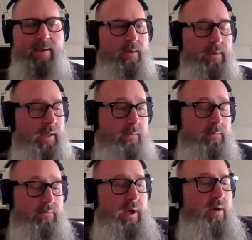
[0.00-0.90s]
And I'm like,
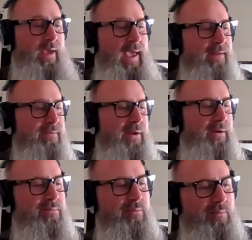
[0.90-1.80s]
well, okay,
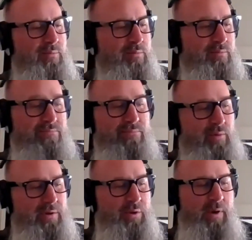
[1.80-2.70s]

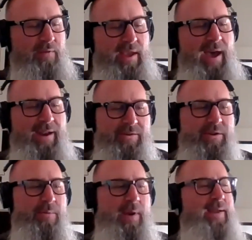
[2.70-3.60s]
we'll do whatever you got to
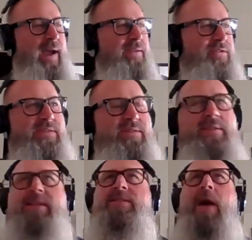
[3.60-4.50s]
do. But
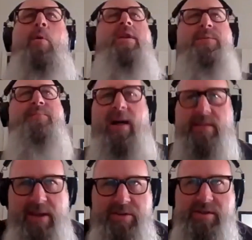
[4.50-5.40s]
I wanted some
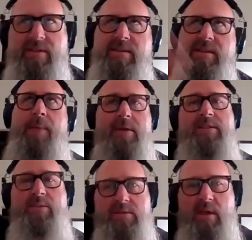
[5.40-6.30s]
validation at the time because it was